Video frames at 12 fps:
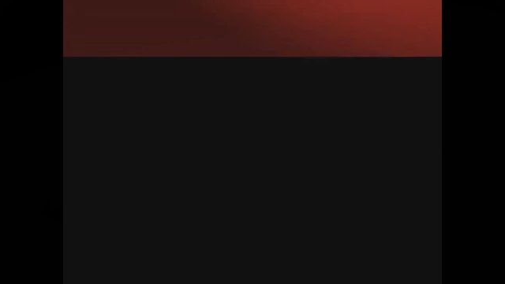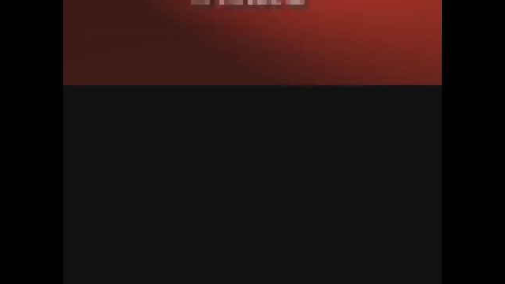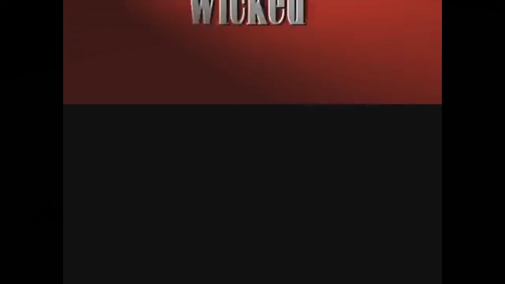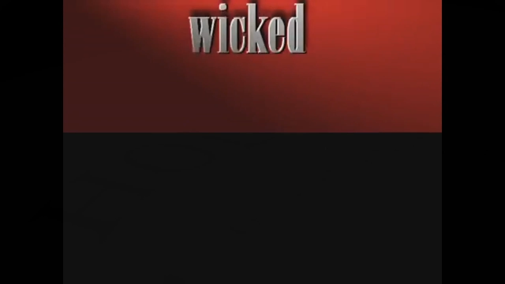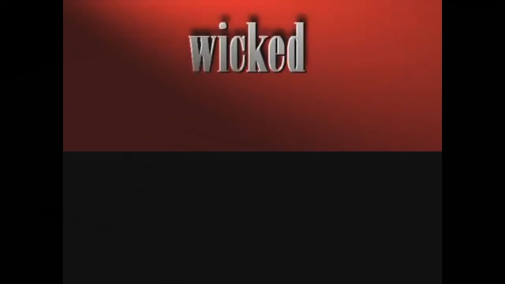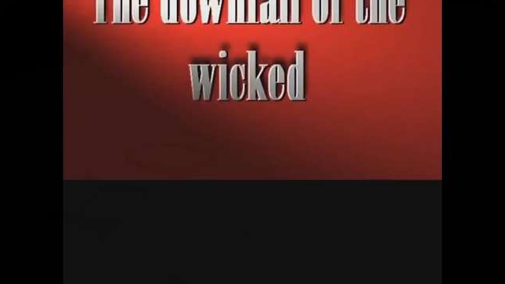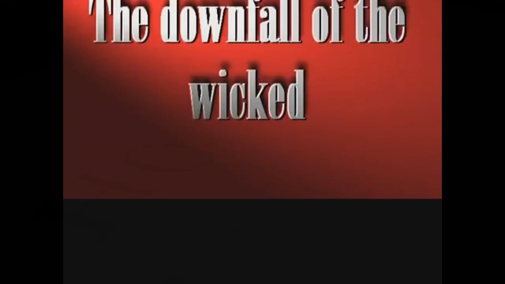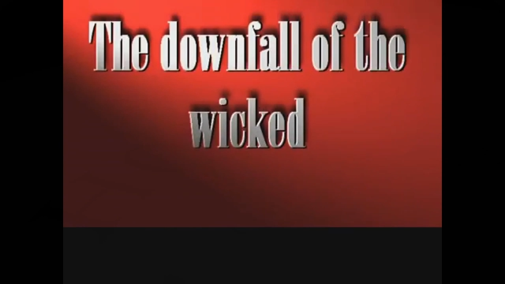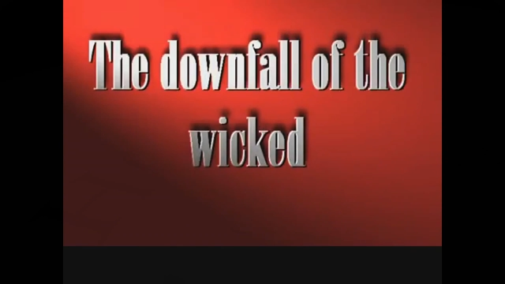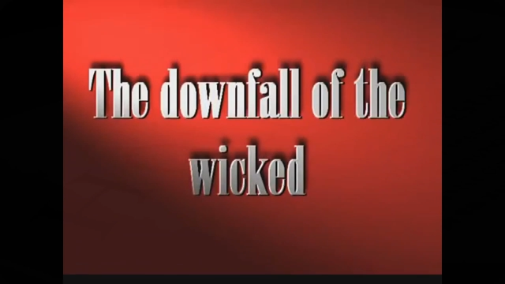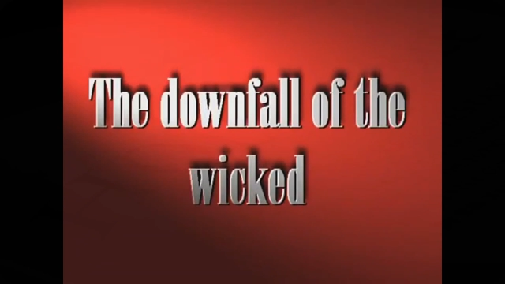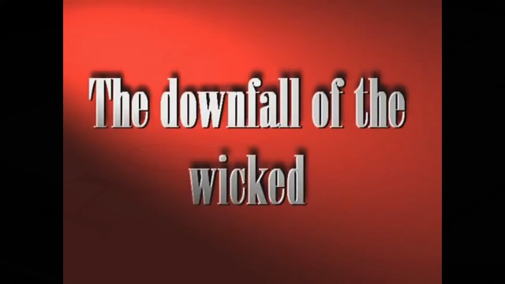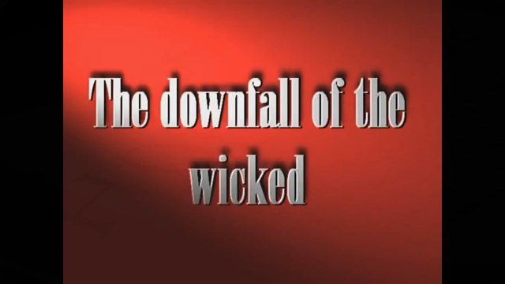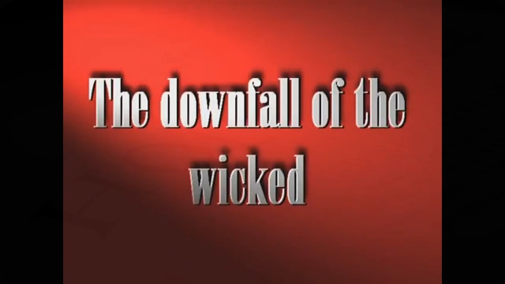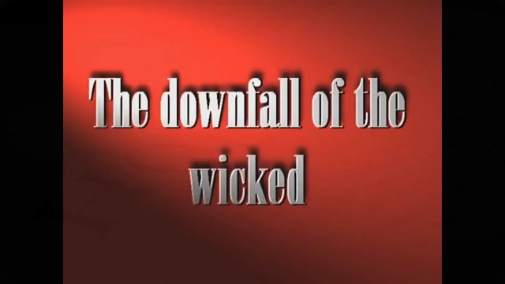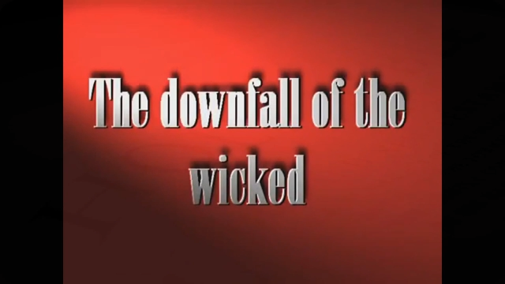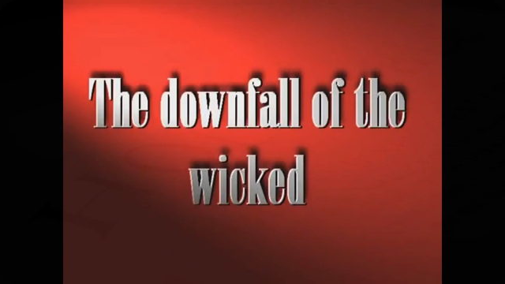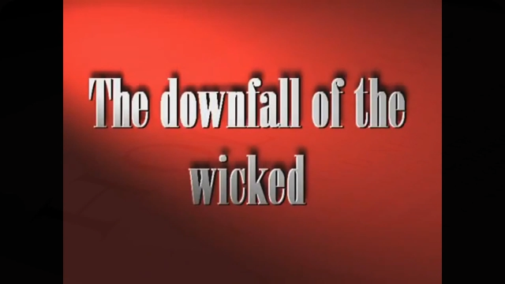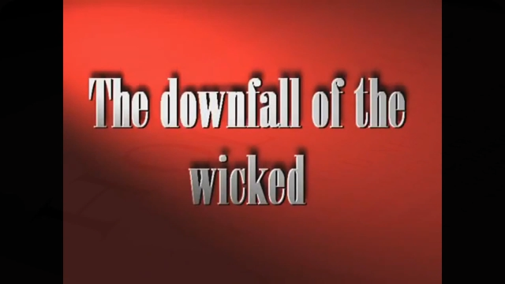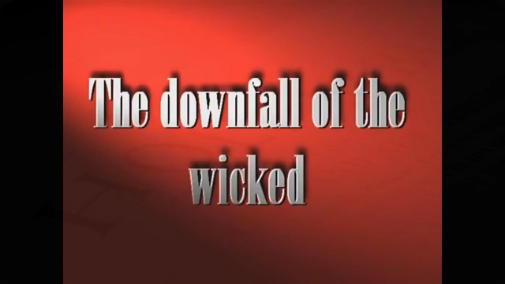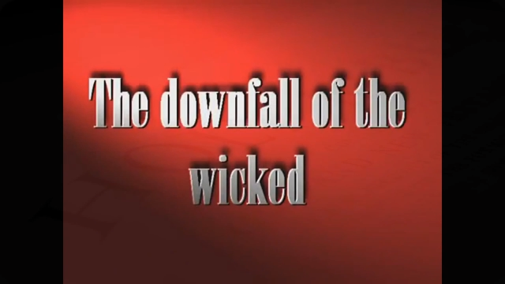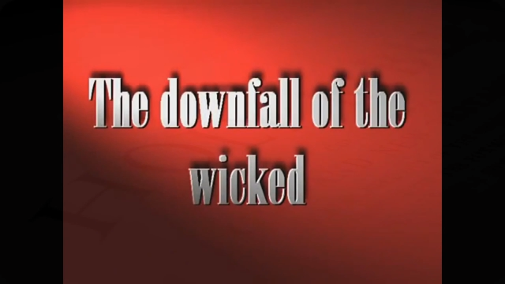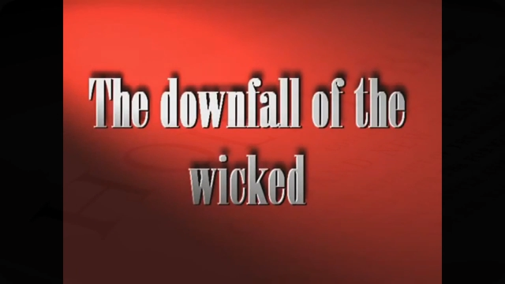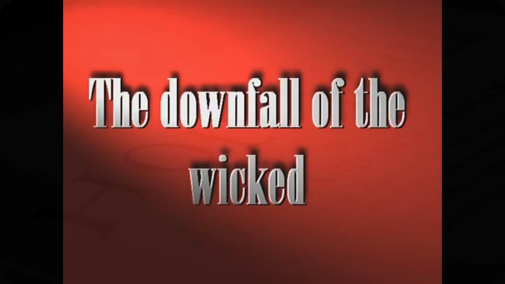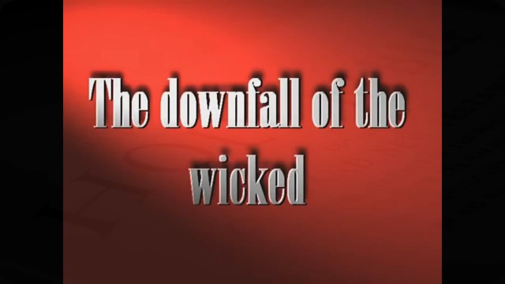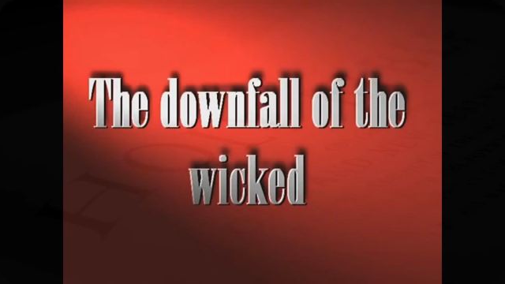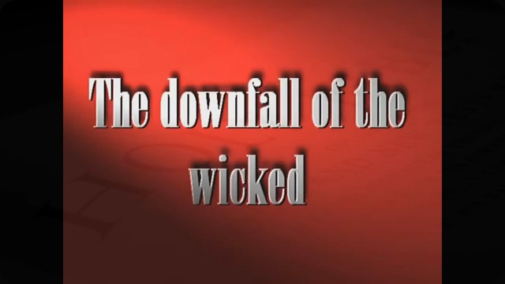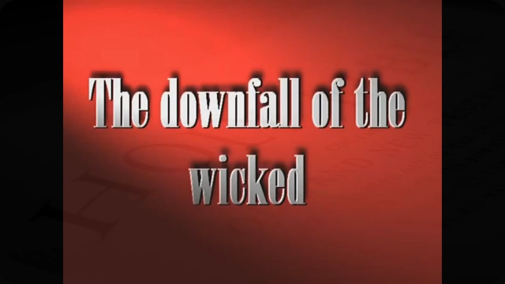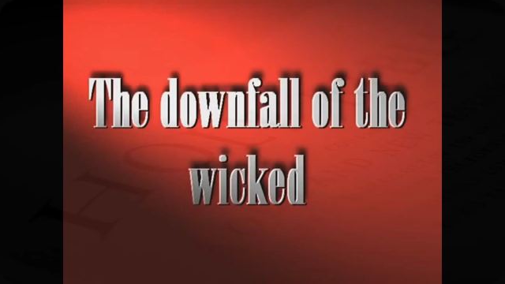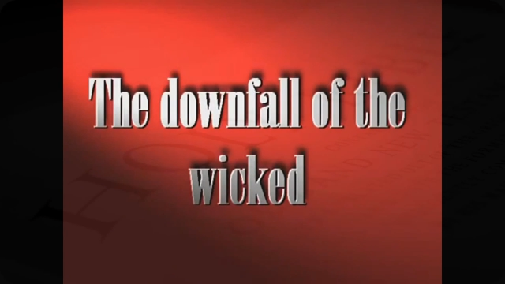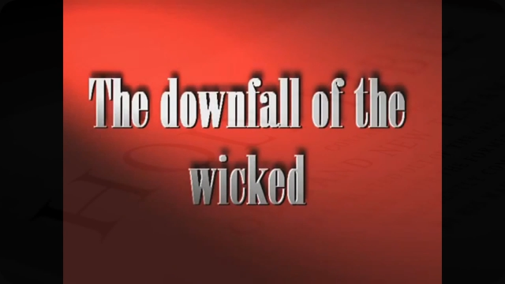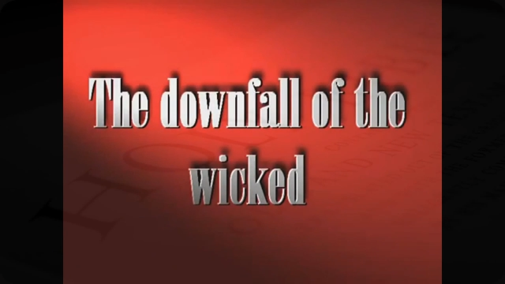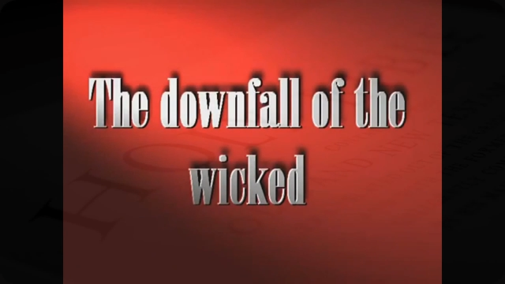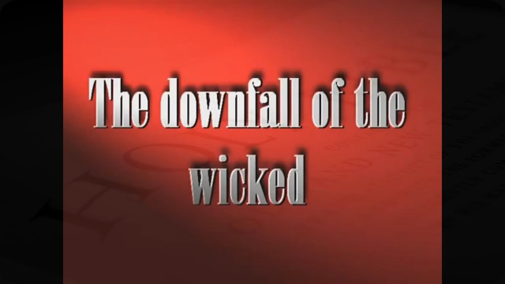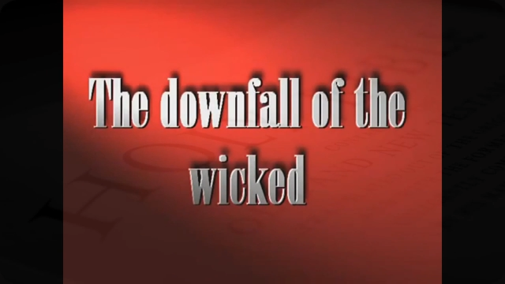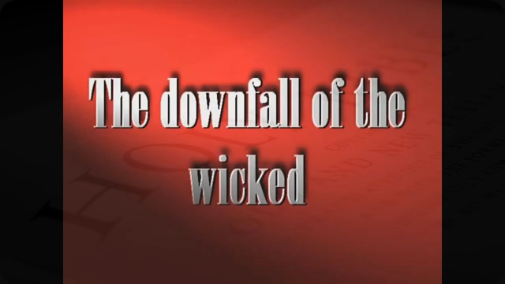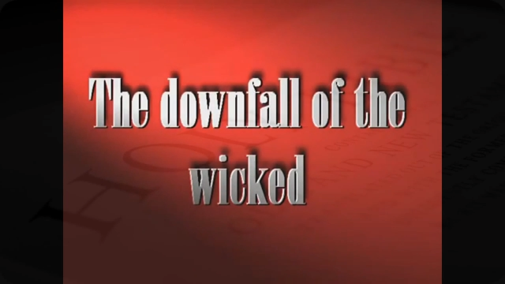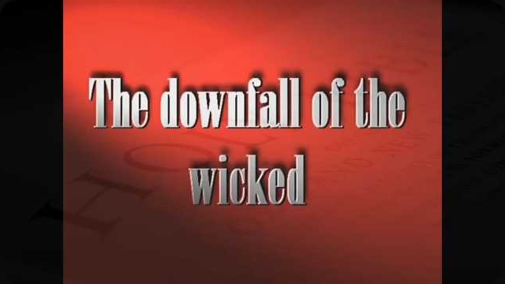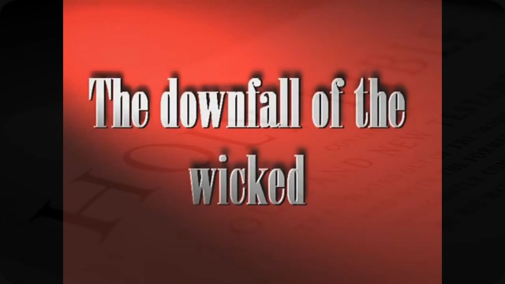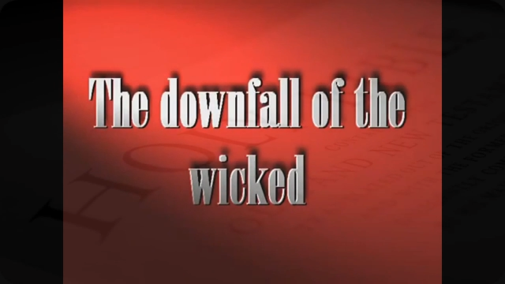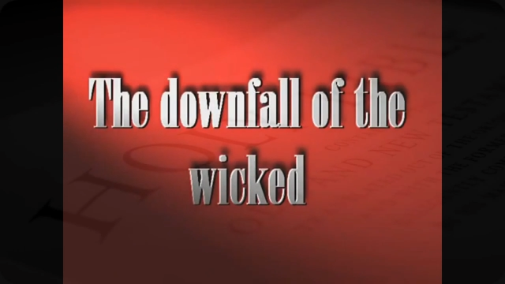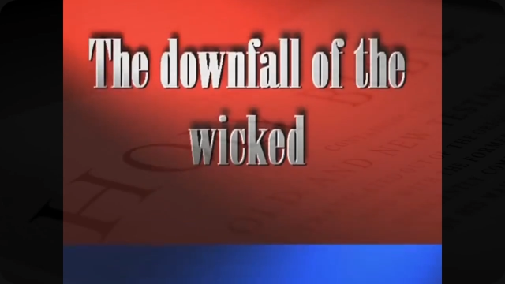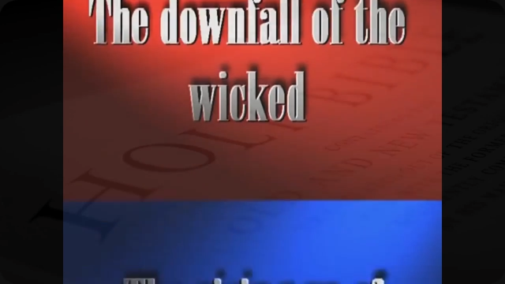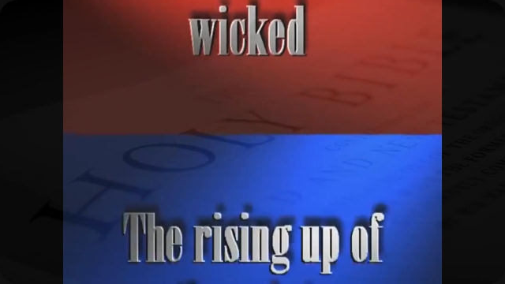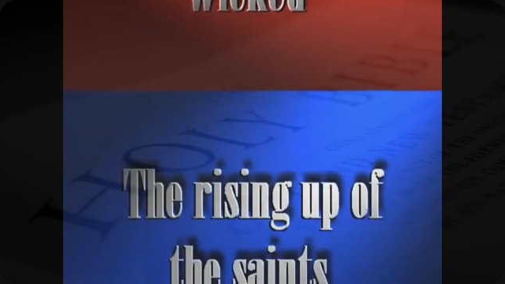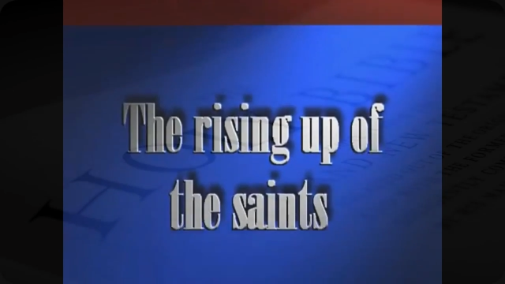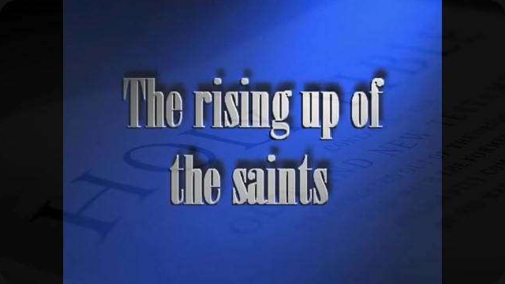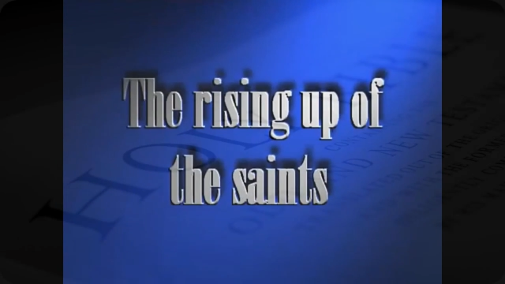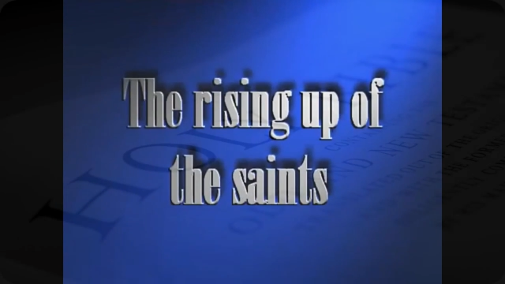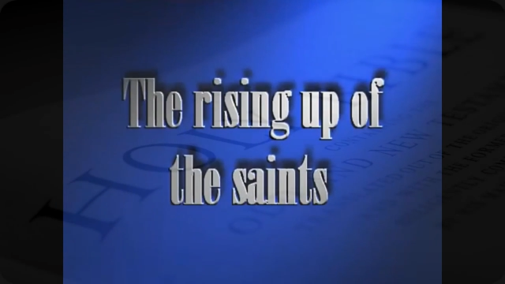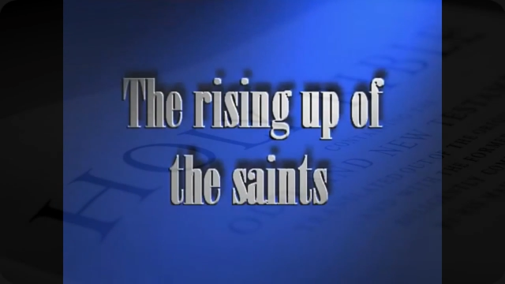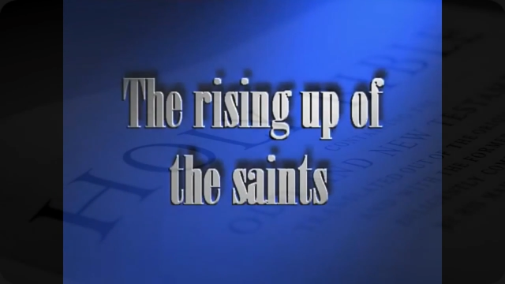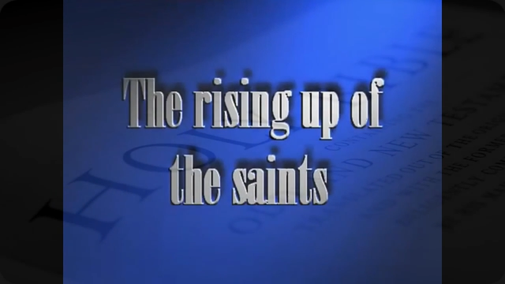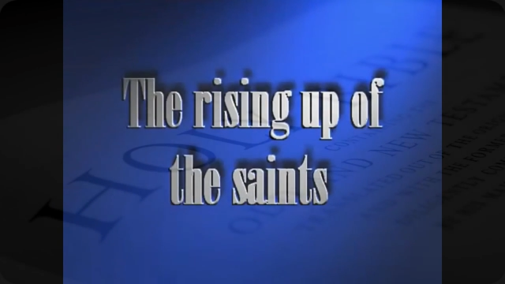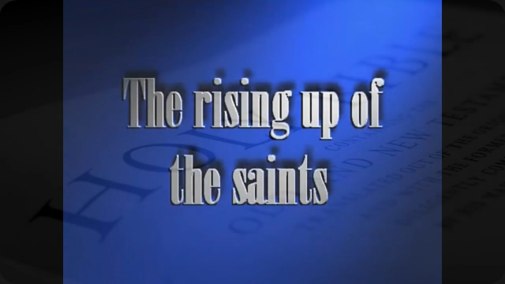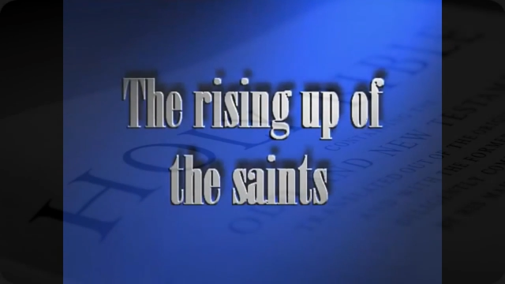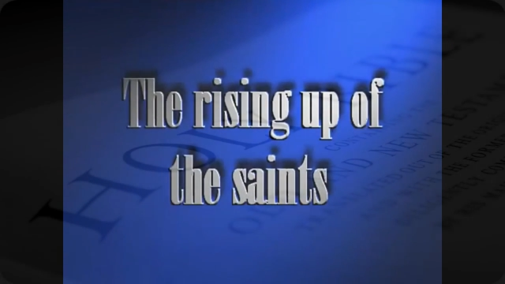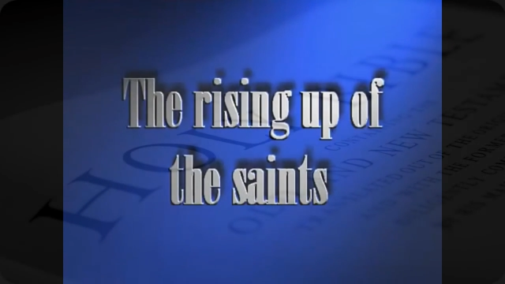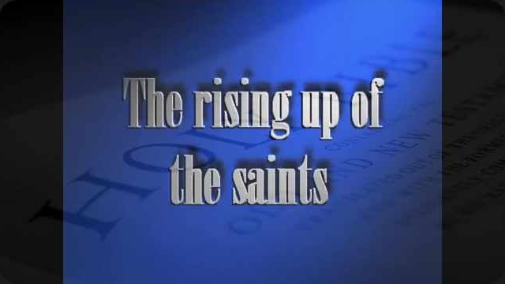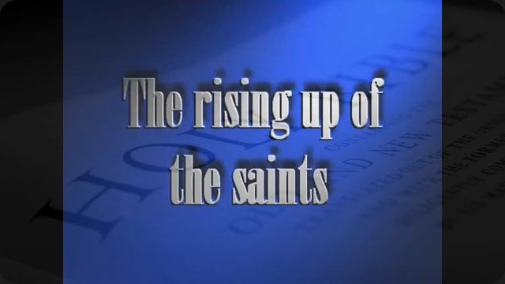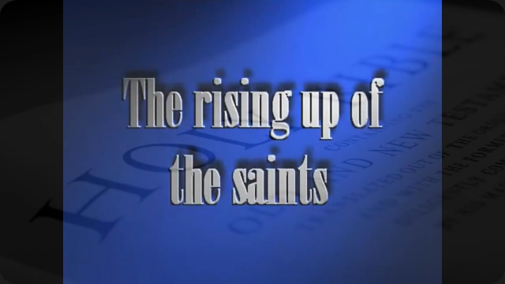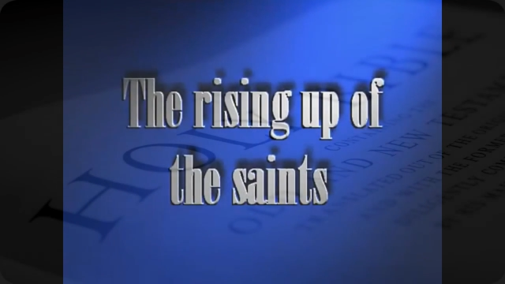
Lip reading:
[unreadable: no face in view]